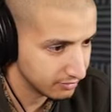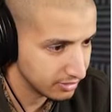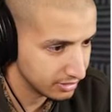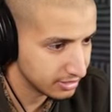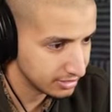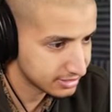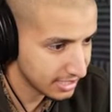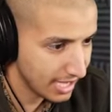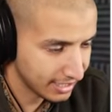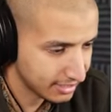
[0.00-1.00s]

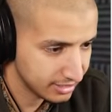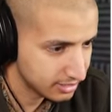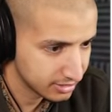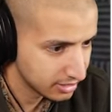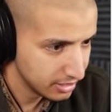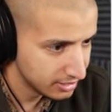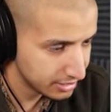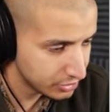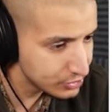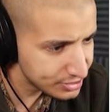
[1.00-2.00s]
Exactly.
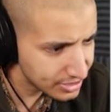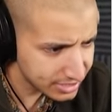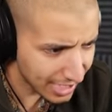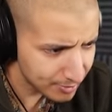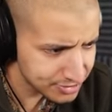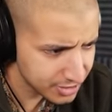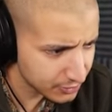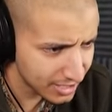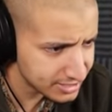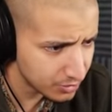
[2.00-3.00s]
Did you see a Thomas the
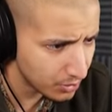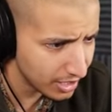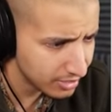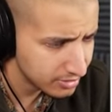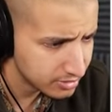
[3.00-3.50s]
Train somewhere?